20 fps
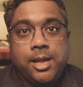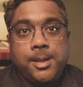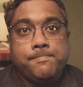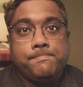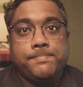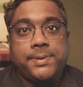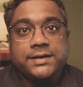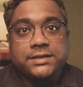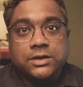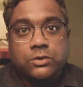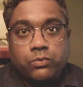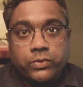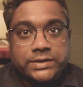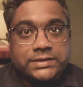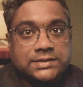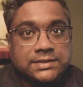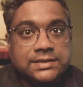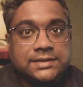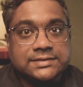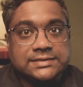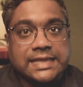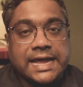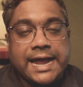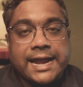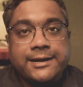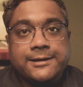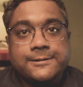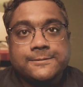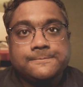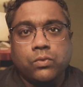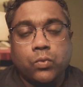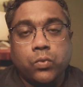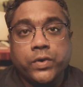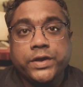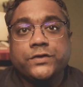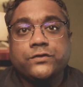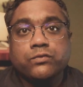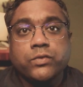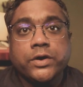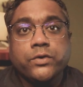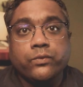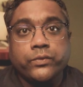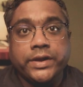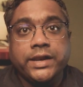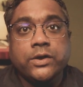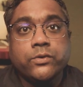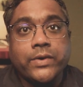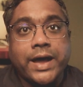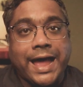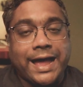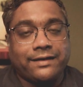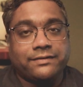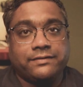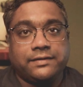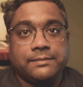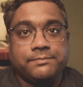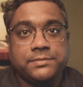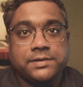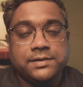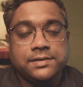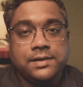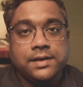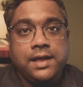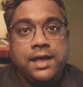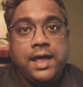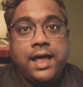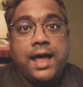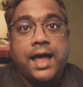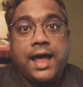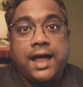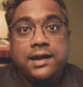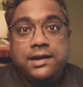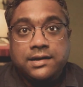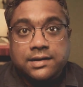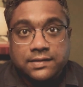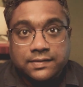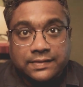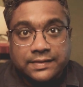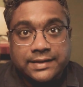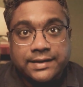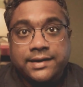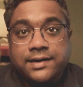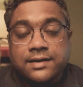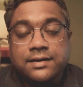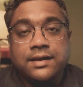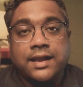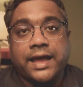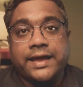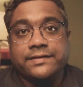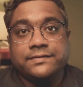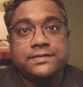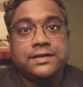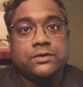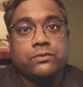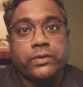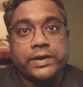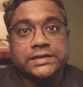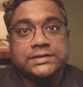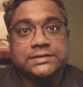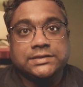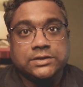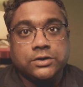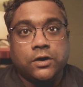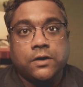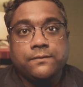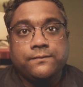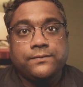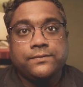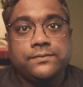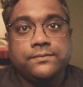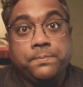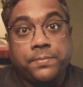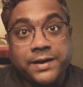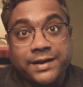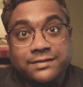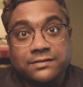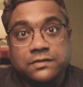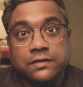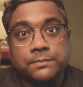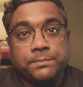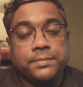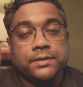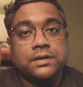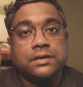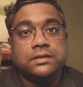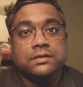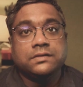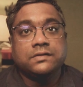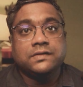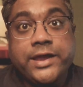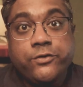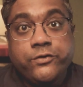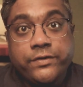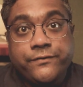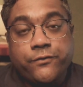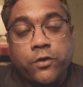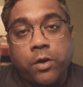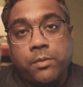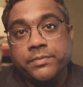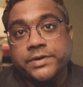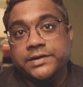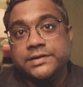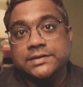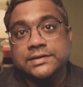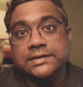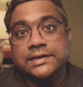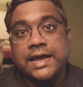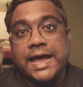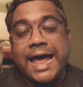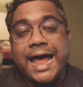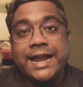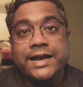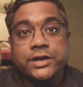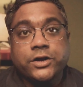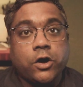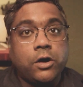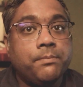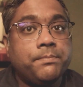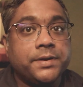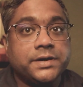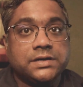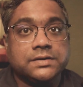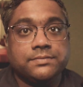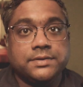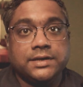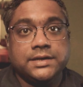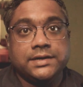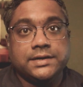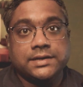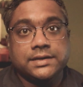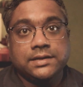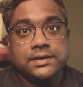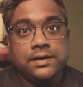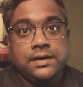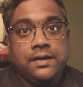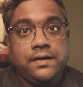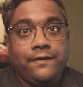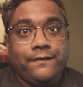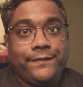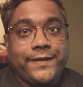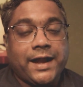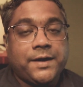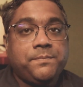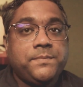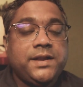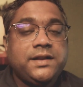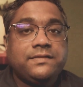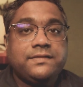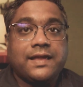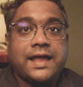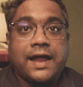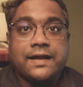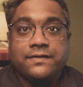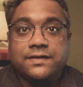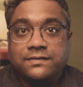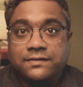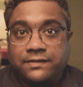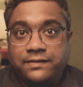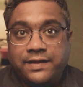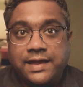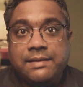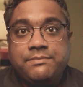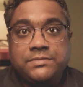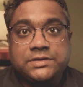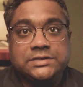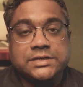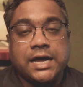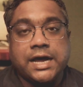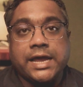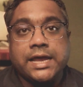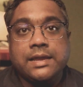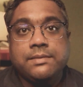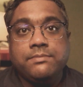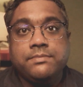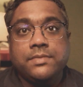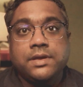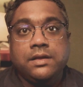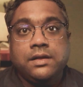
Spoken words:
But the question is that which one will you accept? And there lies the question of principles, uniformity, and compatibility. That means at the same time,